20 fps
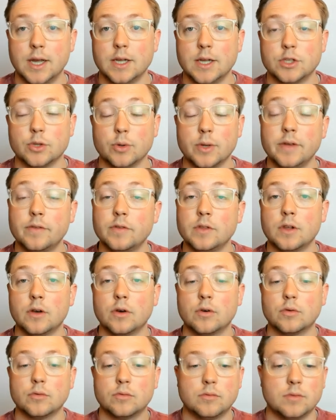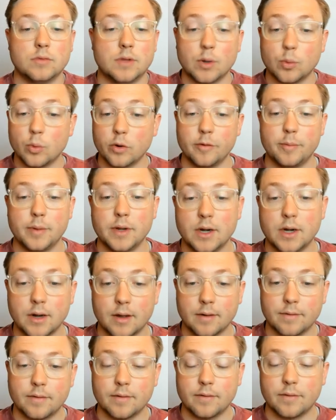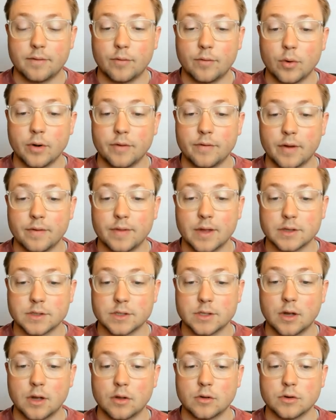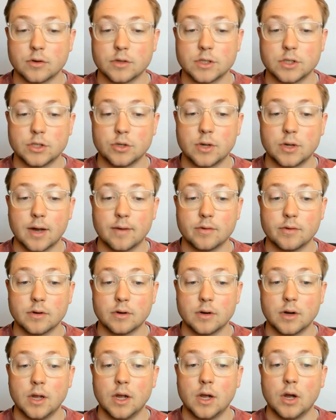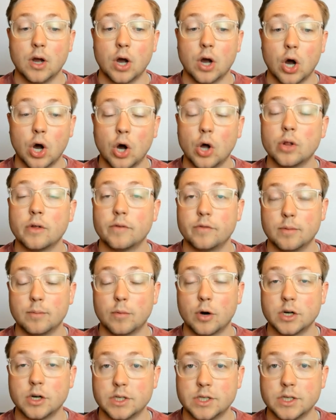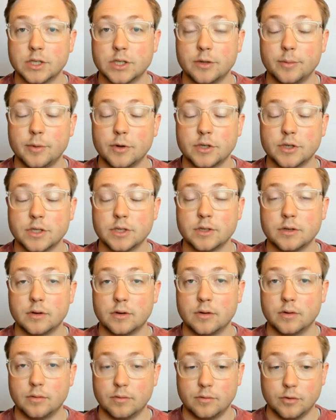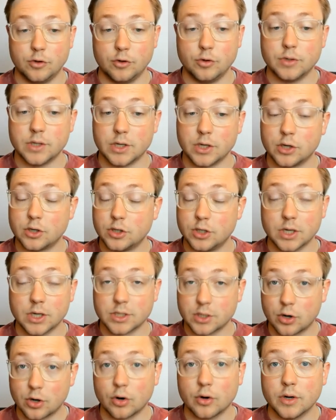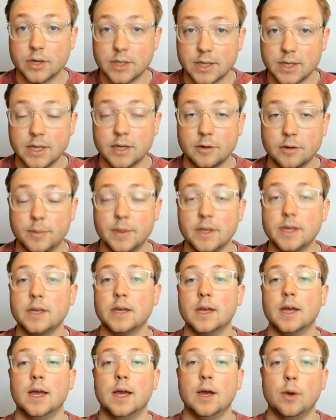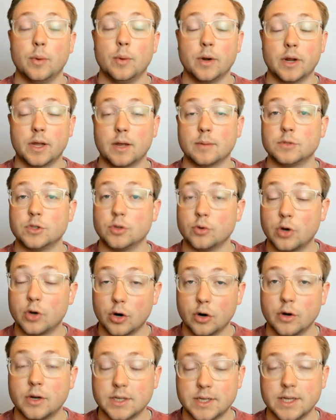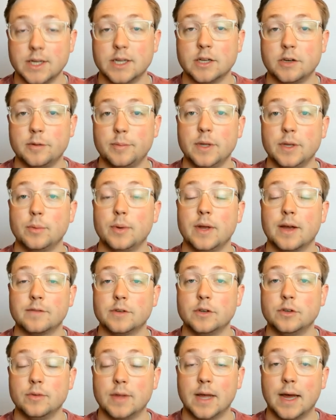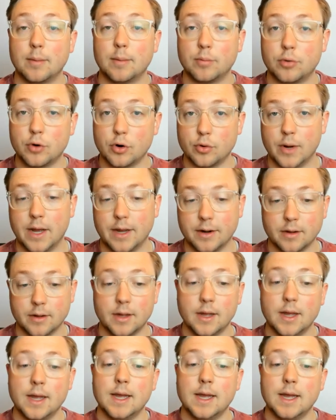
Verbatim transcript: So even though there would have been enough $45,000 to cover all of the March distribution using just current E&P. When it comes to current E&P, we have to do that pro rata.